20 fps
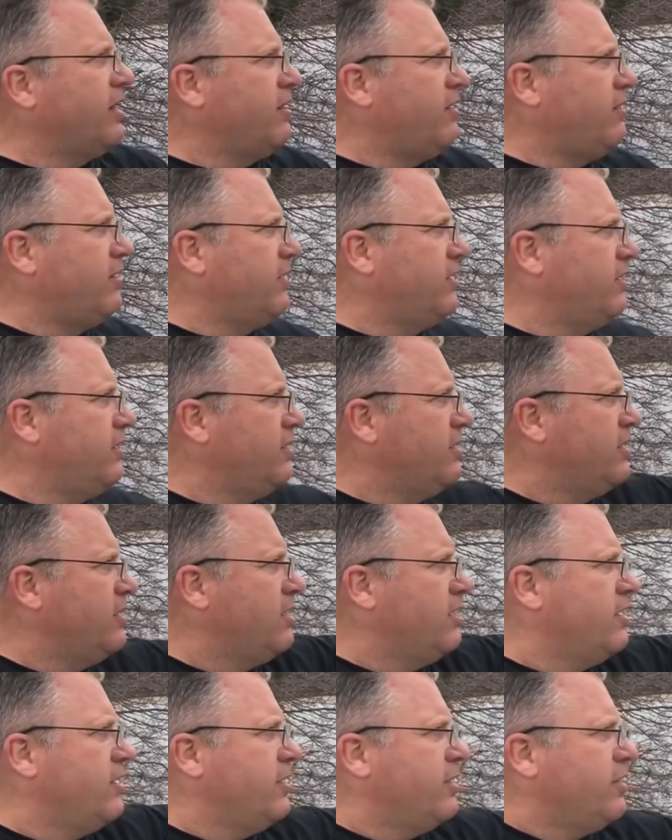long.
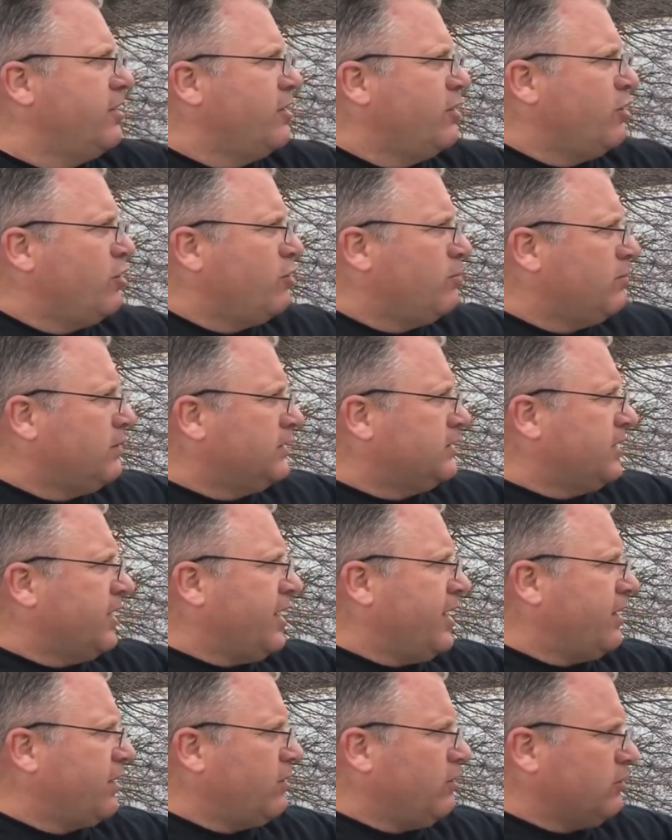But as the
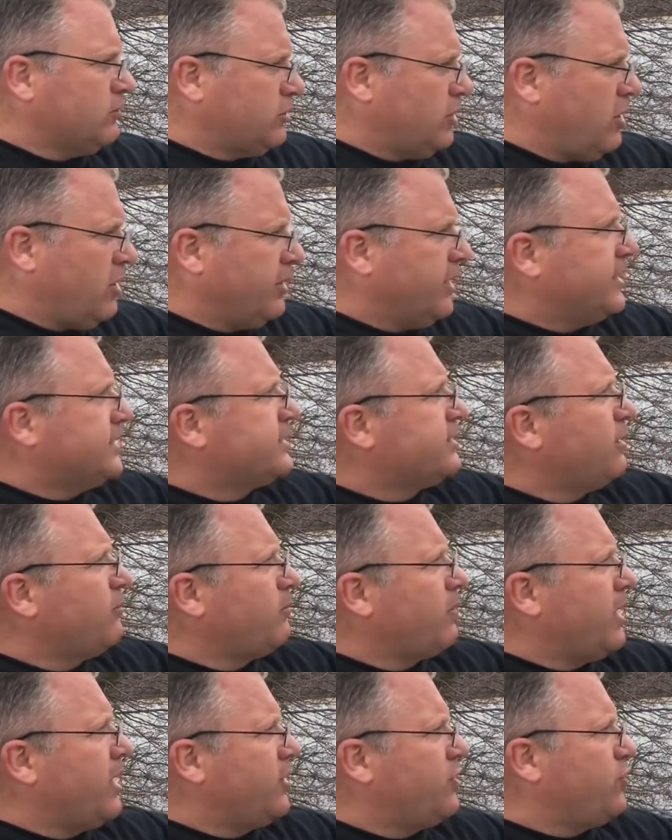year goes on, in
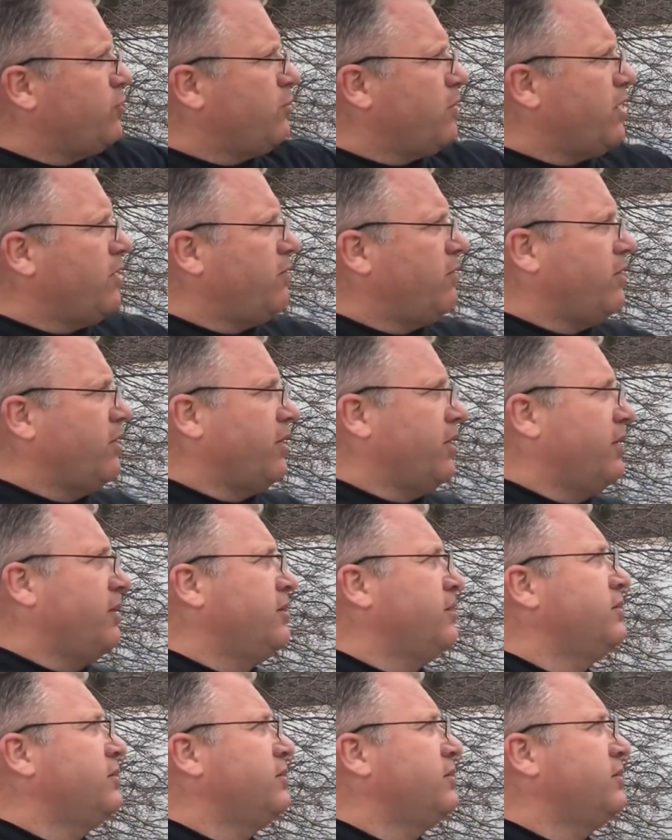some lakes you might wanna